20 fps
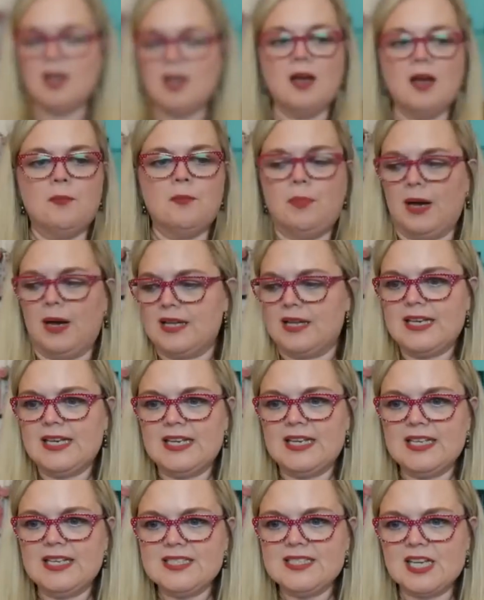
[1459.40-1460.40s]
But it
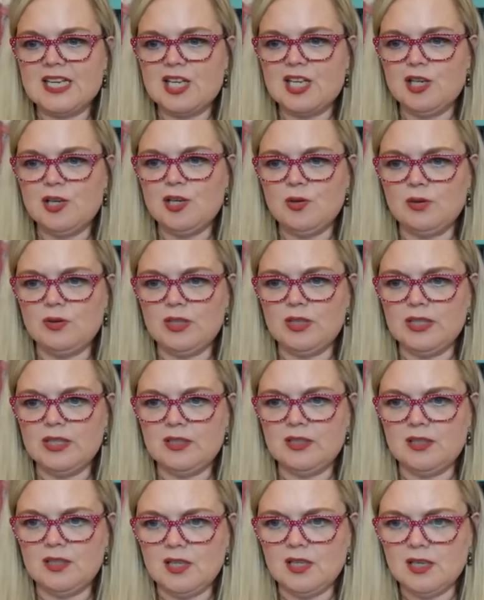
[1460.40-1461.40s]
is a cute
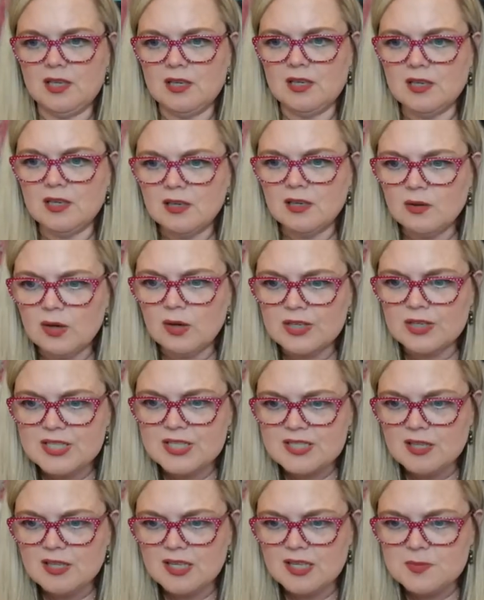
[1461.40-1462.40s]
little, oh, I just
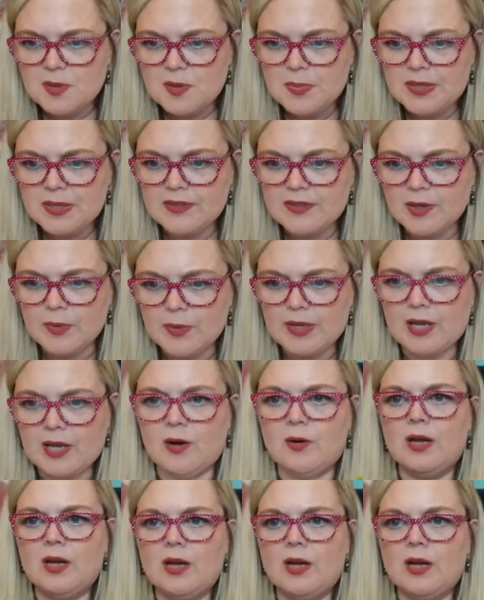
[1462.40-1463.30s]
lost my bid. There we go.